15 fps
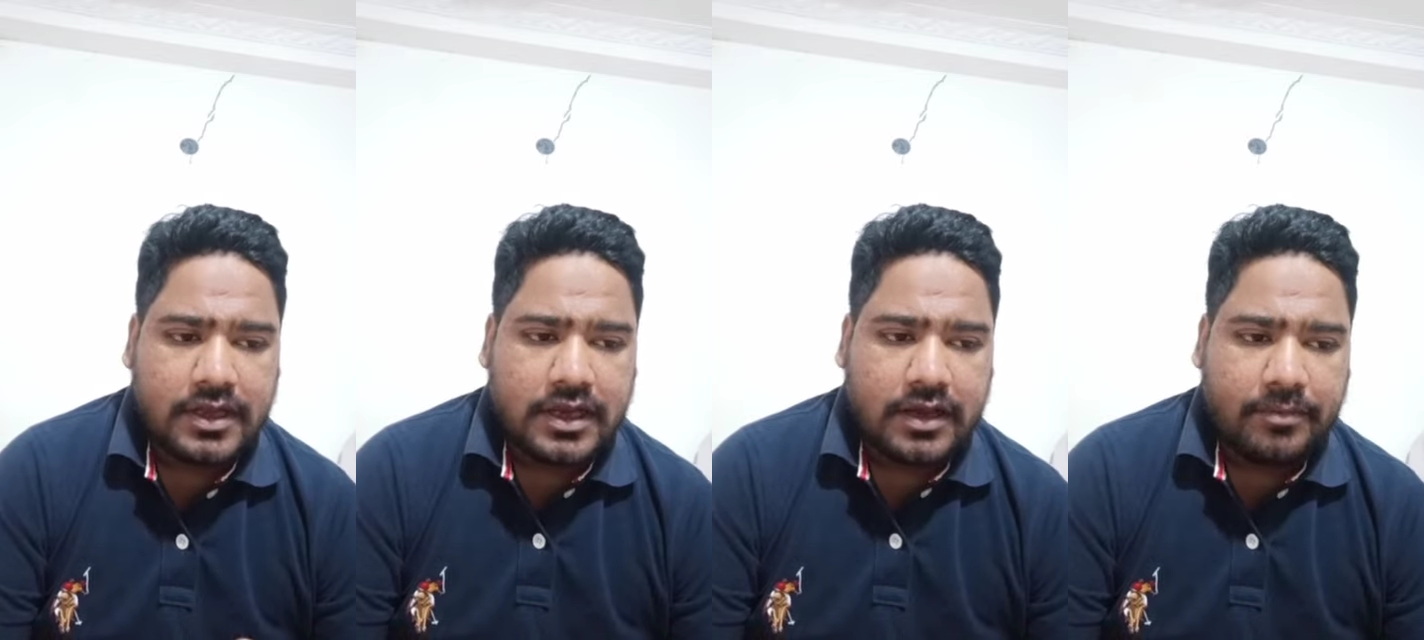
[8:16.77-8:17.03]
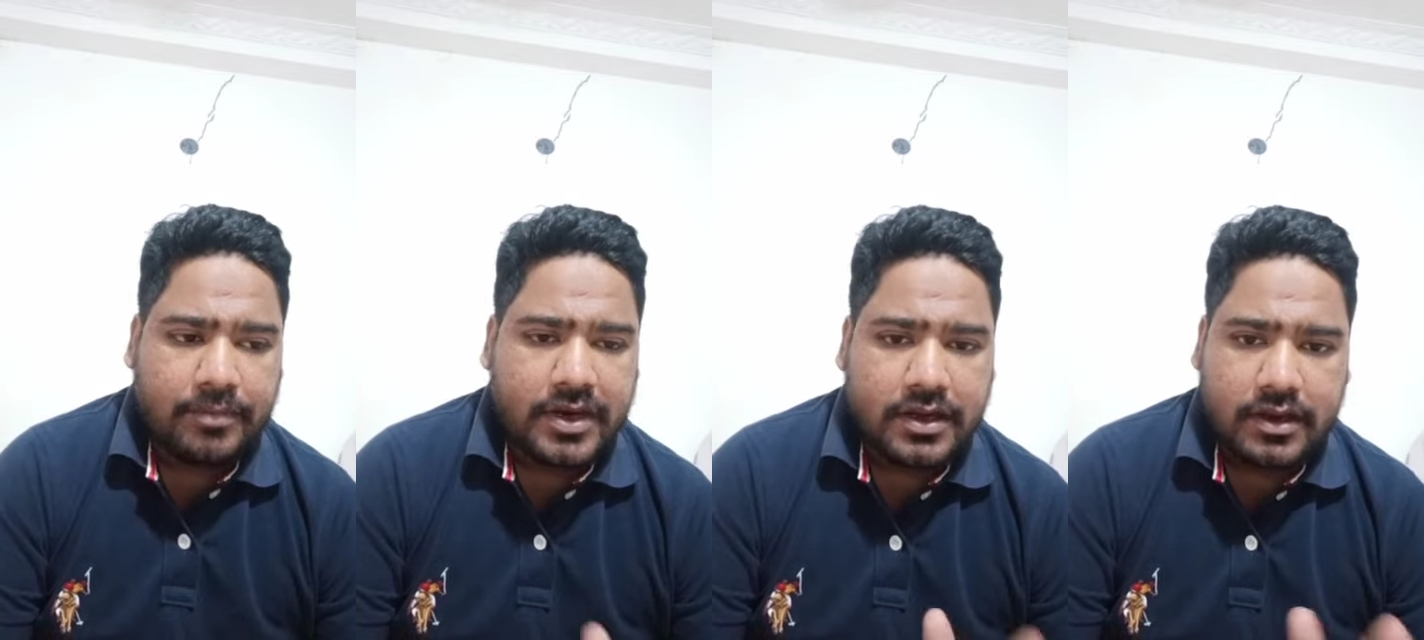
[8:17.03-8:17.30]

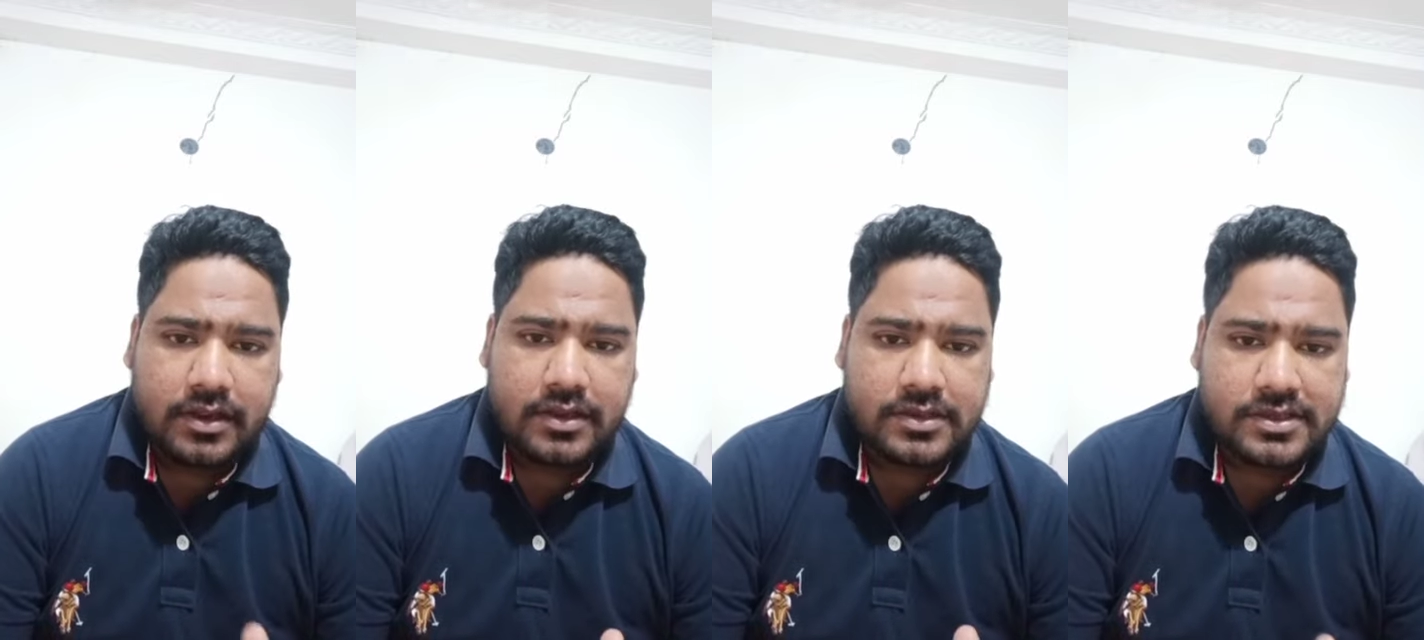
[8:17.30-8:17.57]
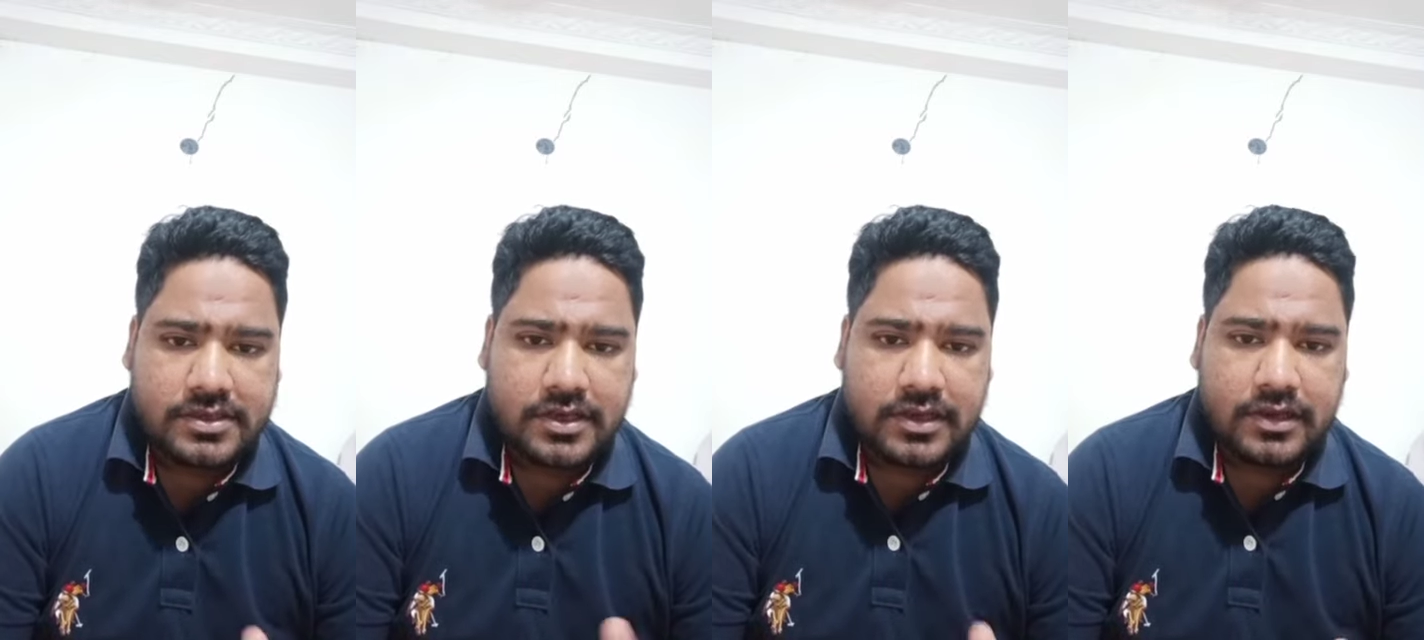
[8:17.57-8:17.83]
but
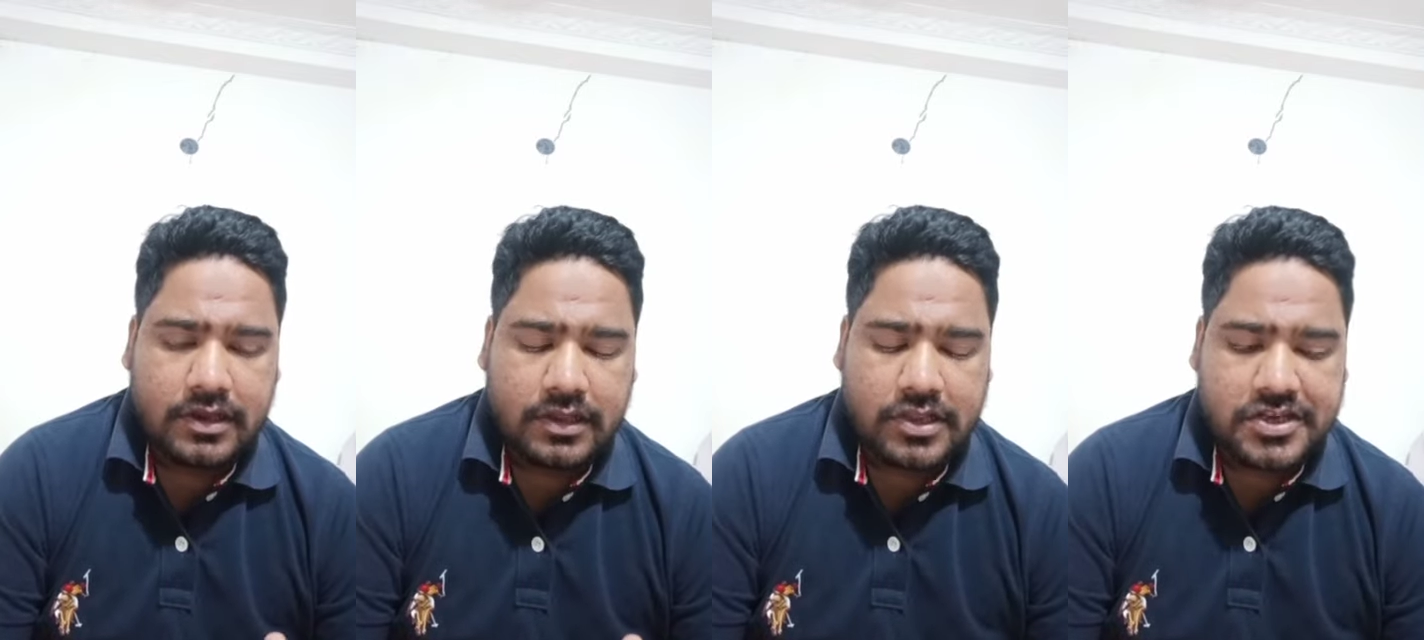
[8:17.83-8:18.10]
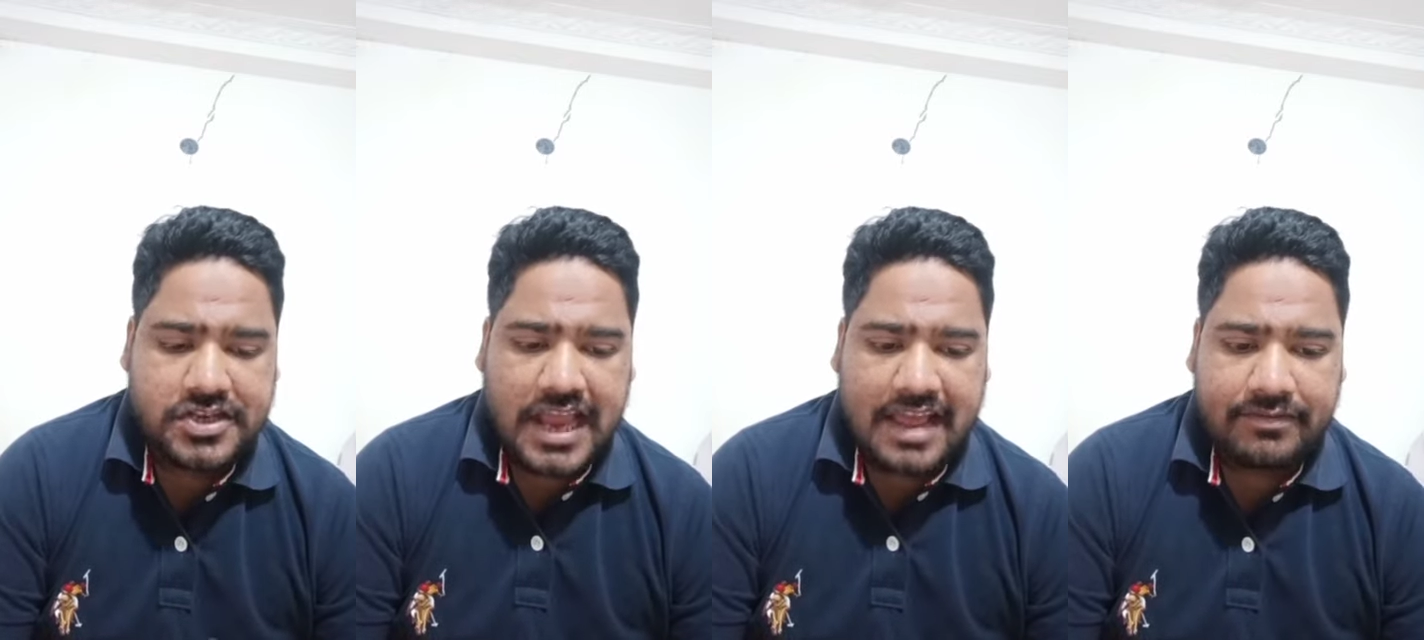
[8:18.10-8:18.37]
still the
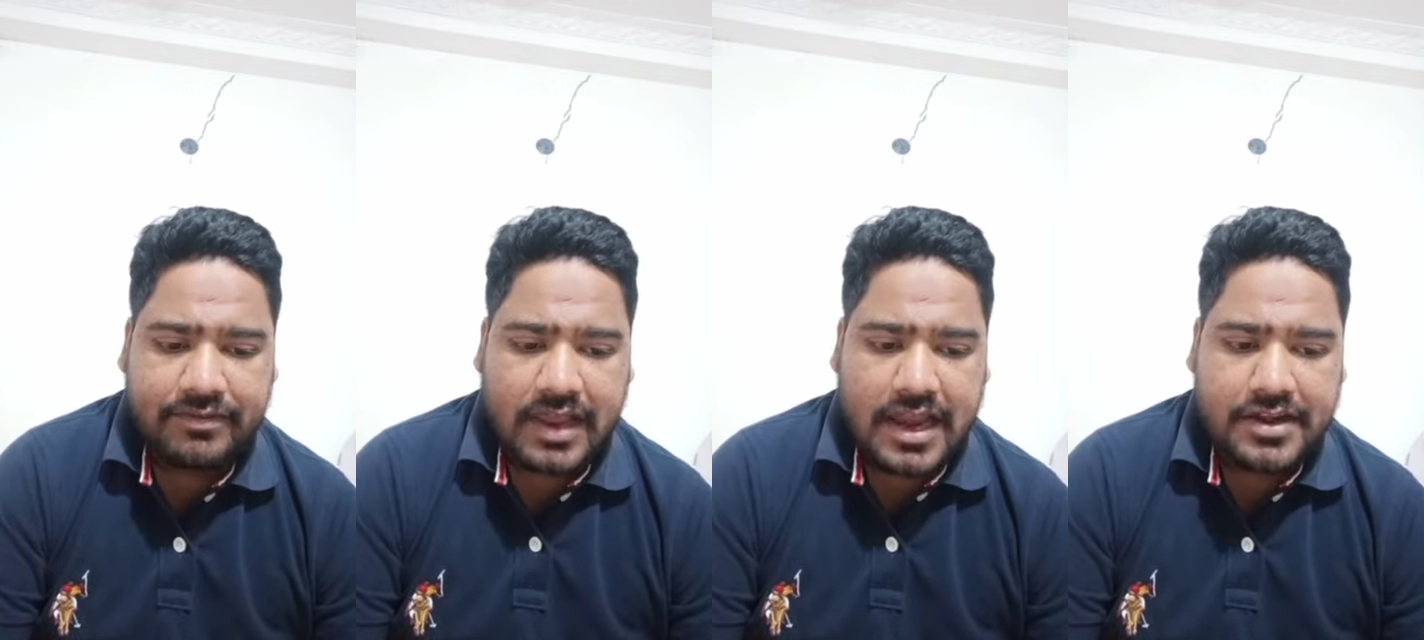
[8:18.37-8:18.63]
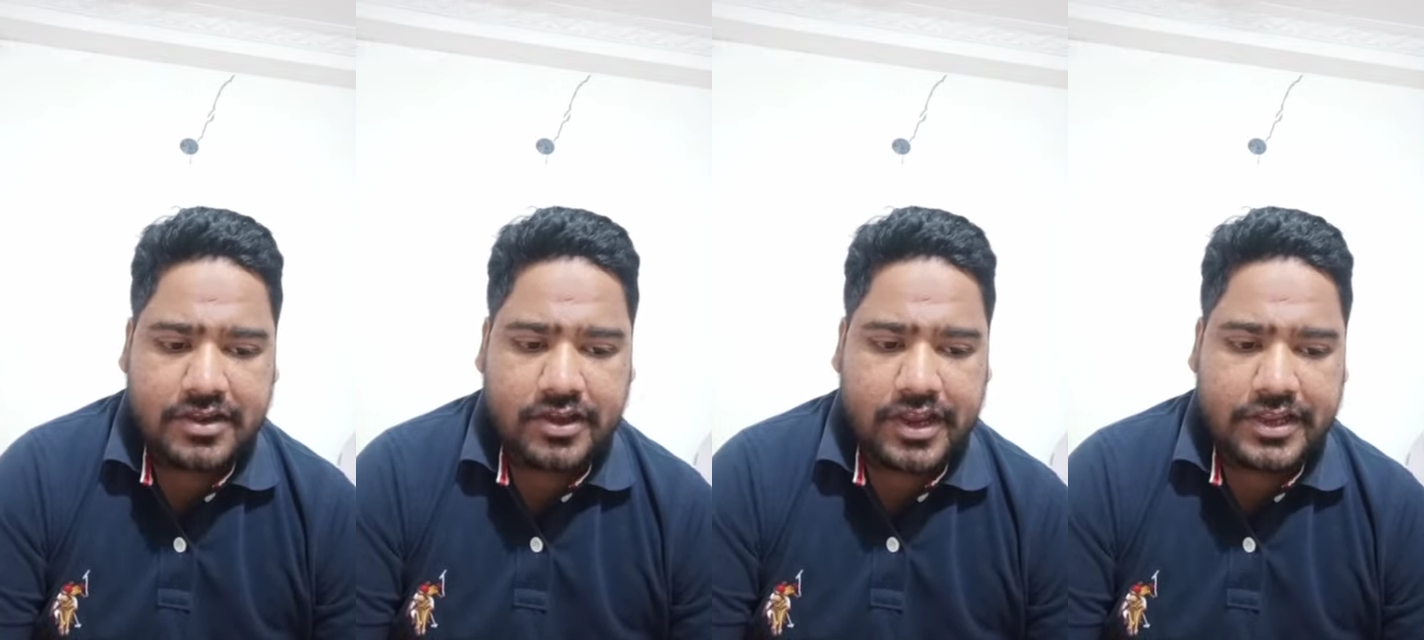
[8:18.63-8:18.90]
chaff
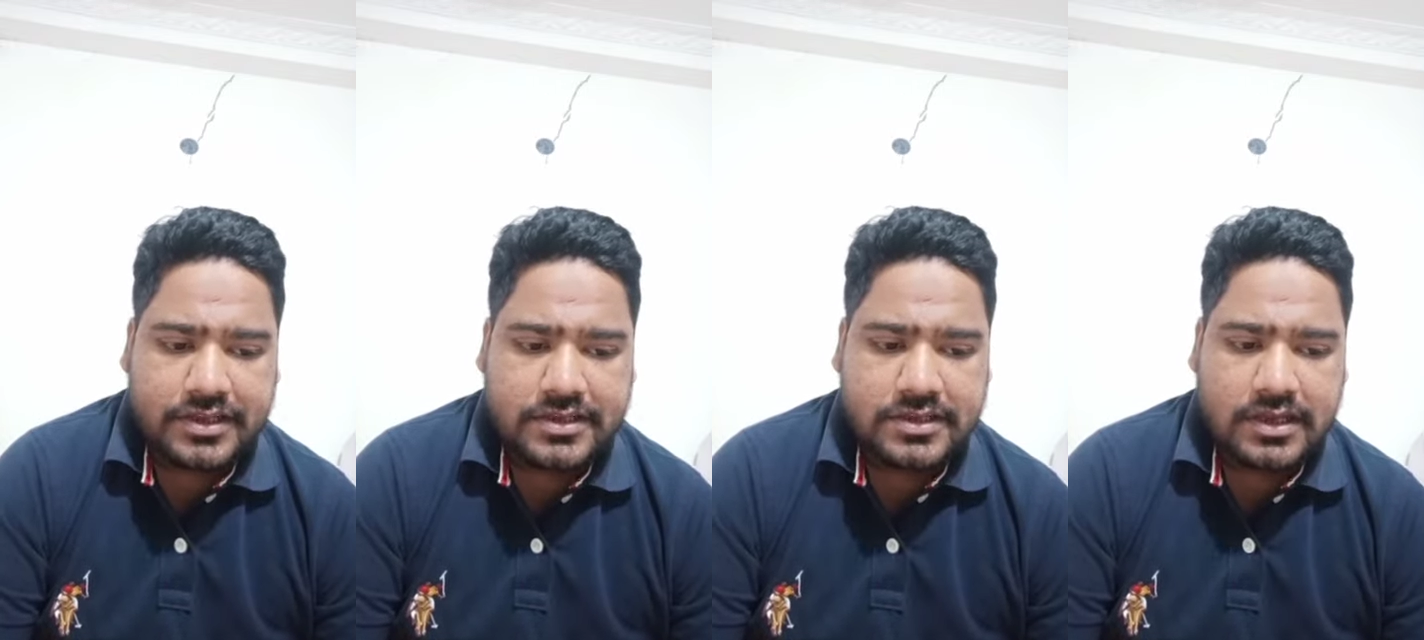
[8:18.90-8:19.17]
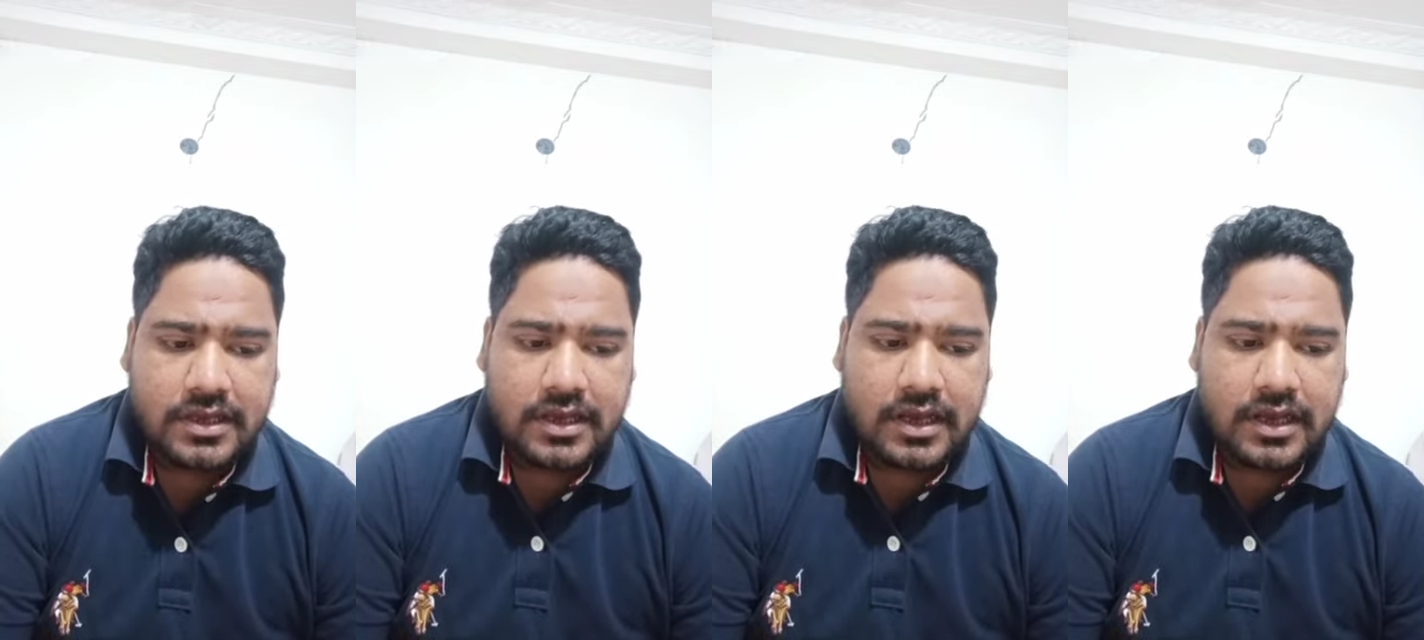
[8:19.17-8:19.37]
and grains